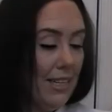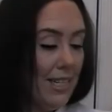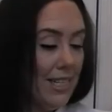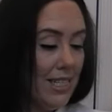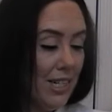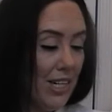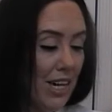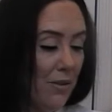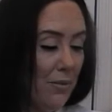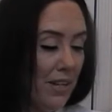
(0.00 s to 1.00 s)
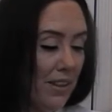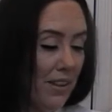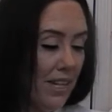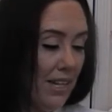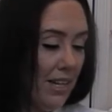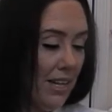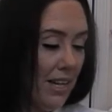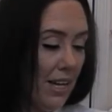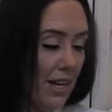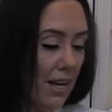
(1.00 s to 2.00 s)
Let's start off with
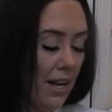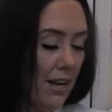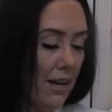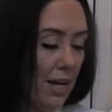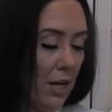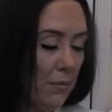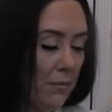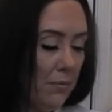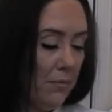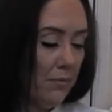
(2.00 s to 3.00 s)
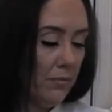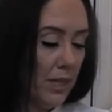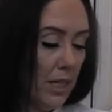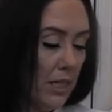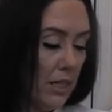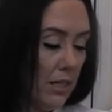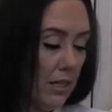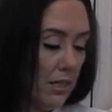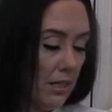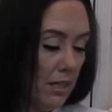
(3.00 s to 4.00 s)
the um,
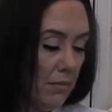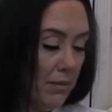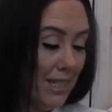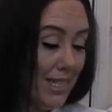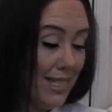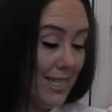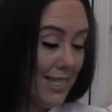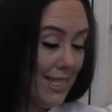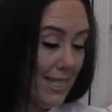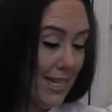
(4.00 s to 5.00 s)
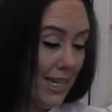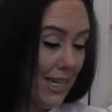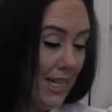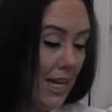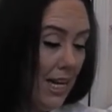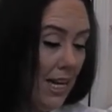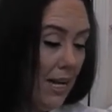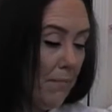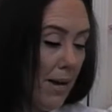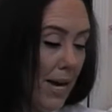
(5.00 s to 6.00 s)
Complete Seasoning
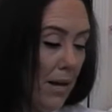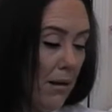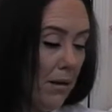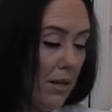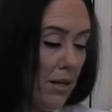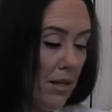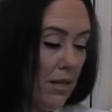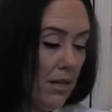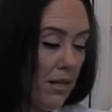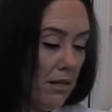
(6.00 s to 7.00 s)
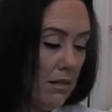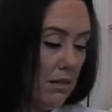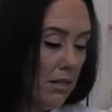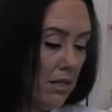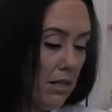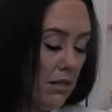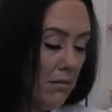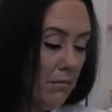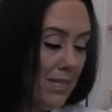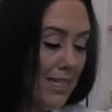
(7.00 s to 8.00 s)
by
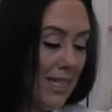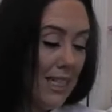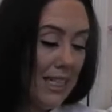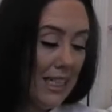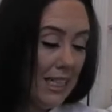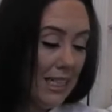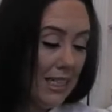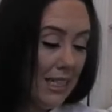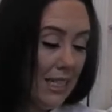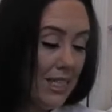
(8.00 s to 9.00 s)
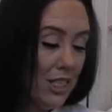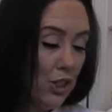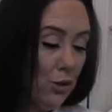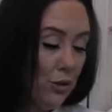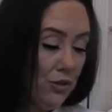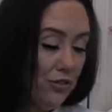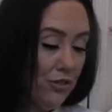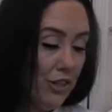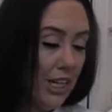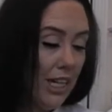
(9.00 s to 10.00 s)
Badia. It's gluten
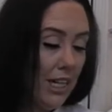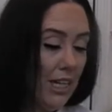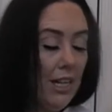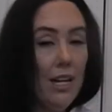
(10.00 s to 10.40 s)
free